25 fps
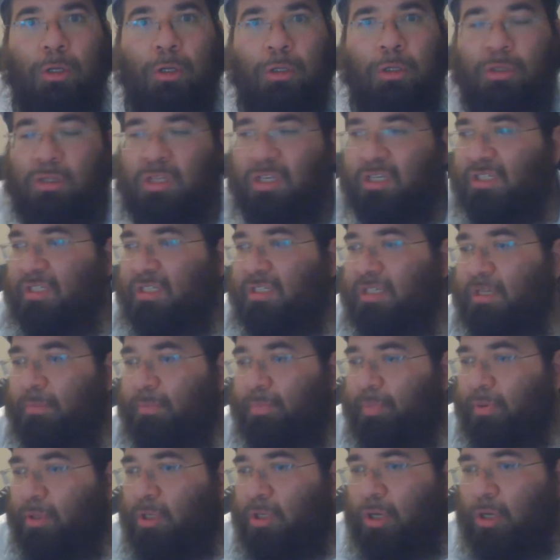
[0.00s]
This
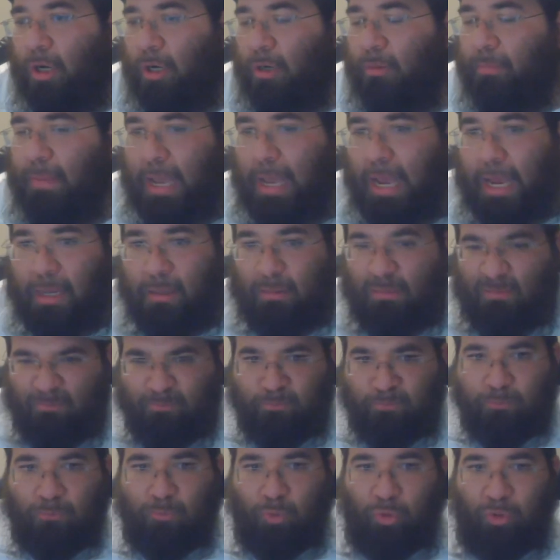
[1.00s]
simple young man
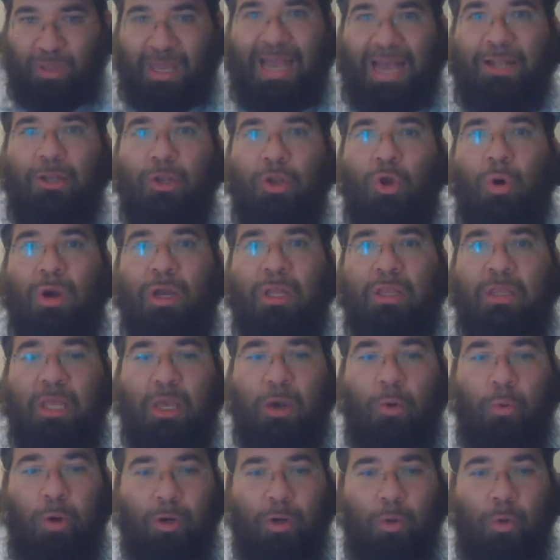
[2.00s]
who they had no
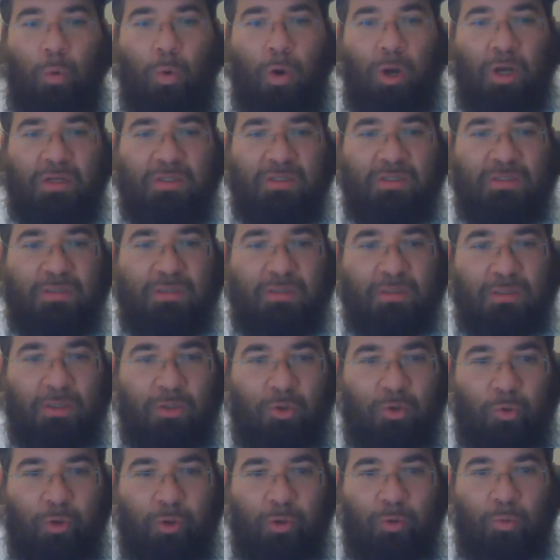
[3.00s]
idea what it was,
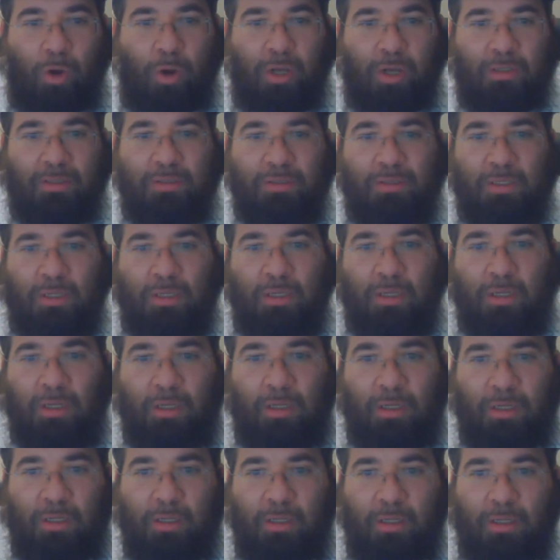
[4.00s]
who he was.
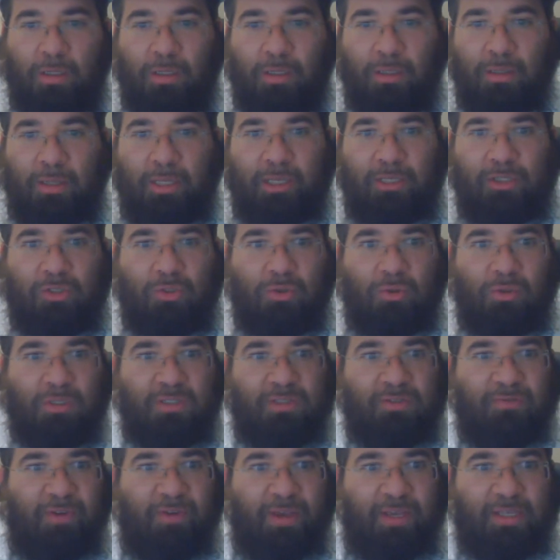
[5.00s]
They saw
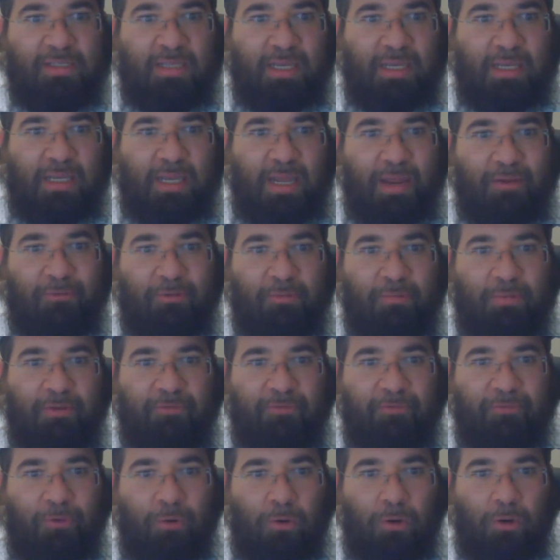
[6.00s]
his face like never
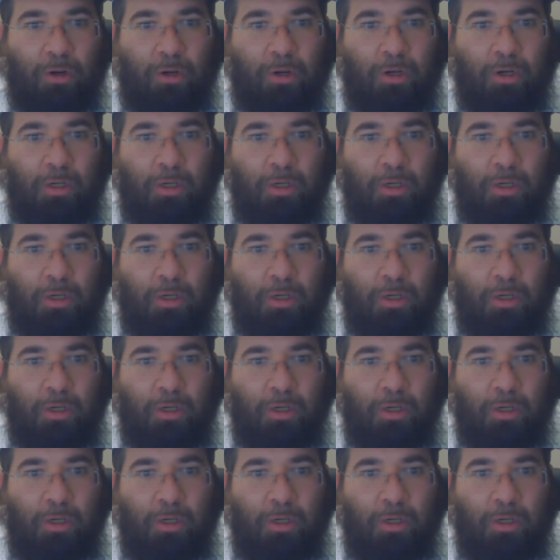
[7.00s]
before.